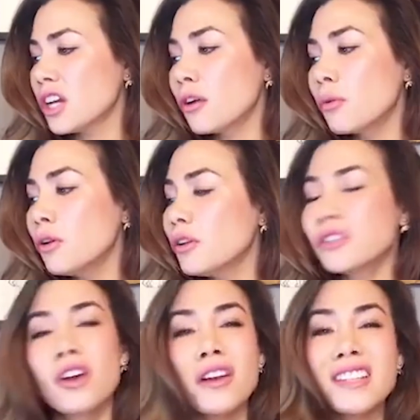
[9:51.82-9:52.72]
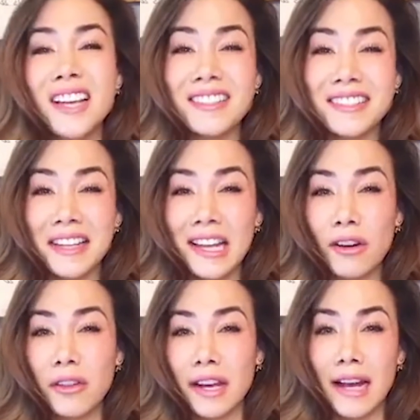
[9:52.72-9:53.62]
In general, there's not a ton to
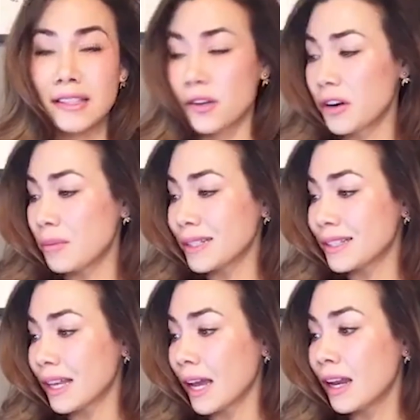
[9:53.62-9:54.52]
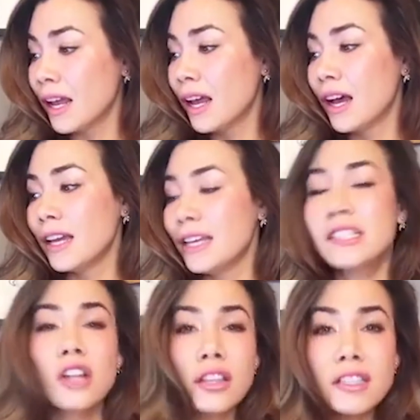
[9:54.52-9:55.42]
say here that hasn't already been said.
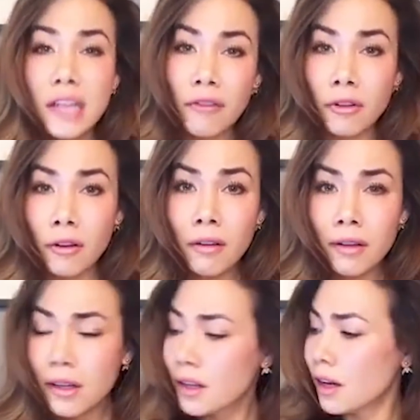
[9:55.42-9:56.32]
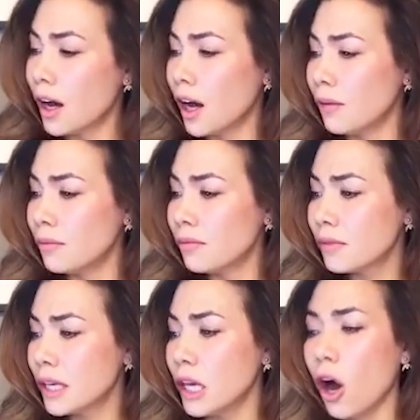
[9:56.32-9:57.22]
He's not the devil.
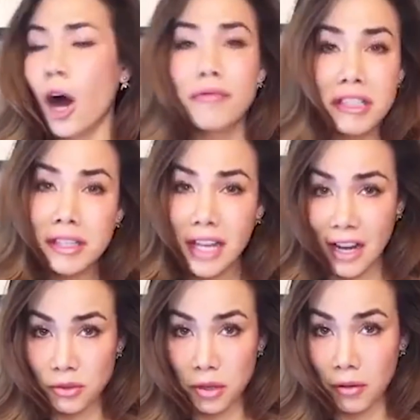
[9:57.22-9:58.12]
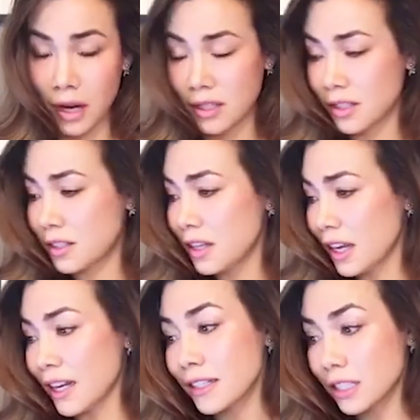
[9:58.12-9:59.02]
He obviously has
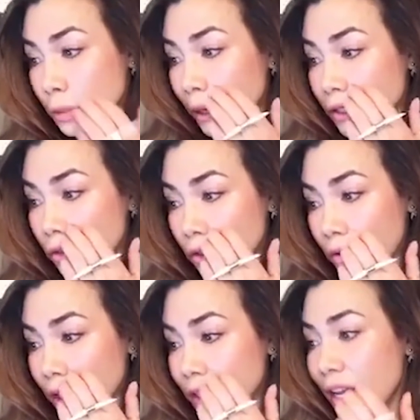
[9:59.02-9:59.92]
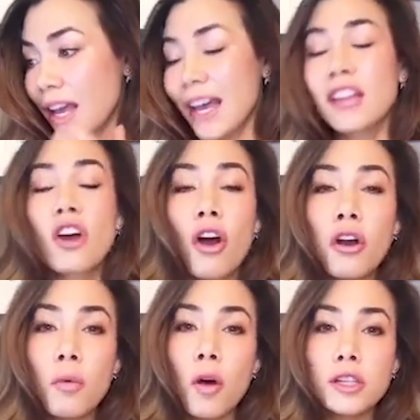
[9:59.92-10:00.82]
regrets. and has expressed those regrets. And the
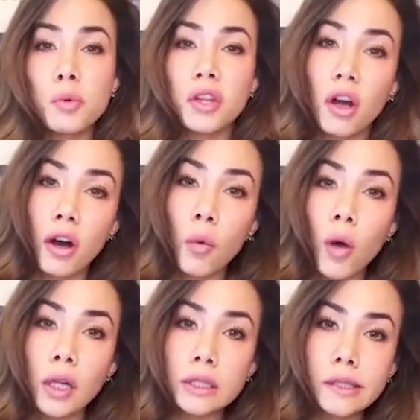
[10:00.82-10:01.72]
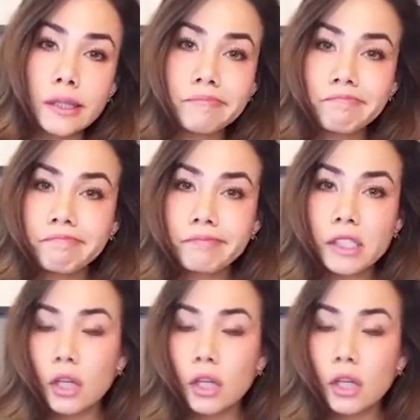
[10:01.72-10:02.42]
heart wants what the heart wants.